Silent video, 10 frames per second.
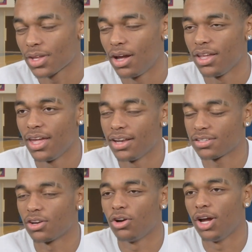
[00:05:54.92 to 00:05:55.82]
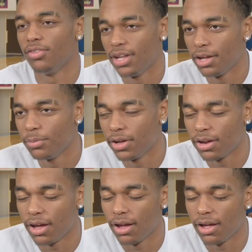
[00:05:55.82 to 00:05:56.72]
Uh, yeah, that's our goal every day,
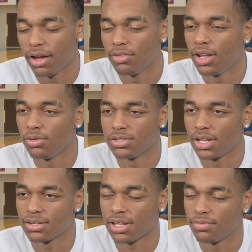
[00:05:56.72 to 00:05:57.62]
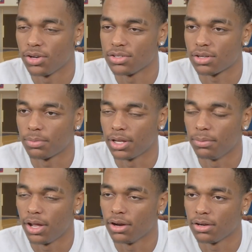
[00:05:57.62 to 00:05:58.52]
but uh, every day we just got to stay focused on
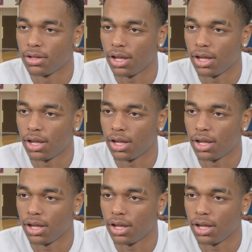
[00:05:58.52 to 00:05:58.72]
being better,